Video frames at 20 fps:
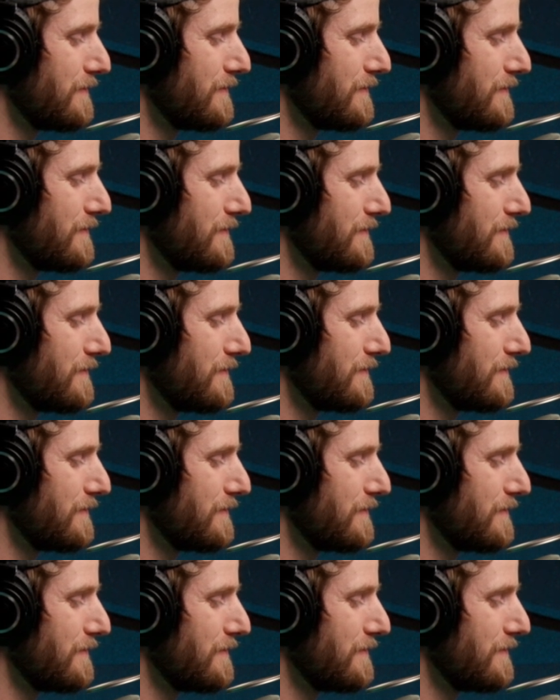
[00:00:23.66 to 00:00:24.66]

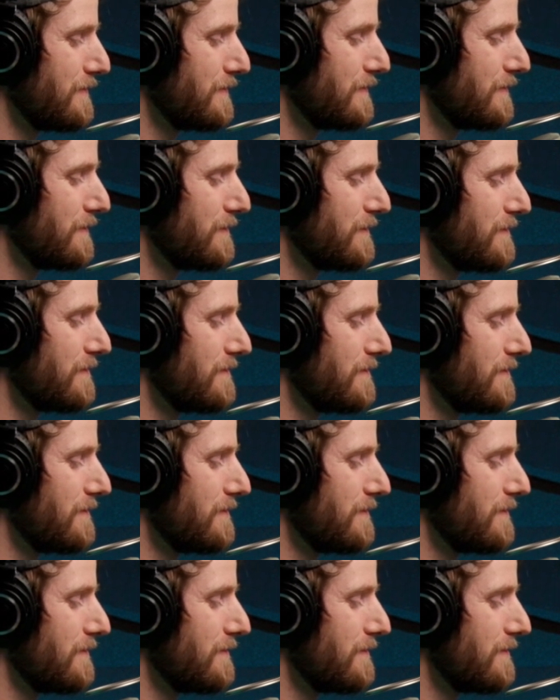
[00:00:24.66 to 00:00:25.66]

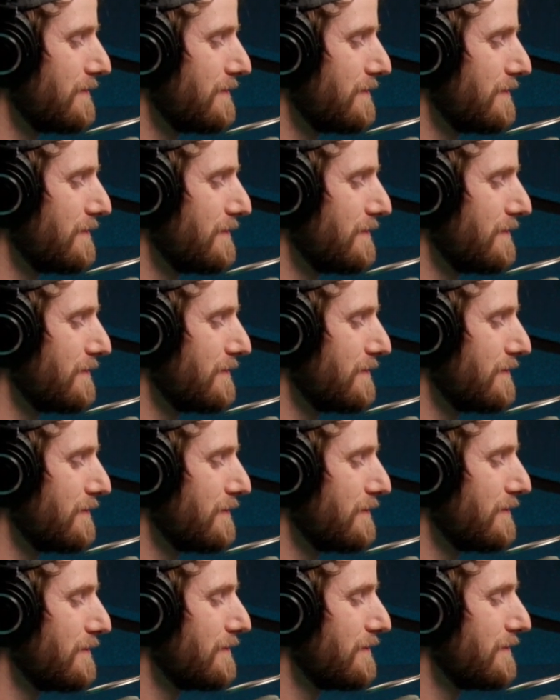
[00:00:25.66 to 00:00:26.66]

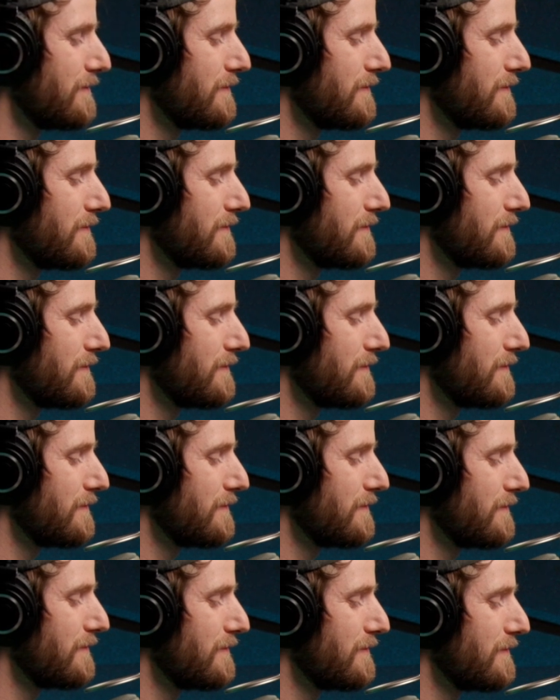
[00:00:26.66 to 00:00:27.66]
(silent)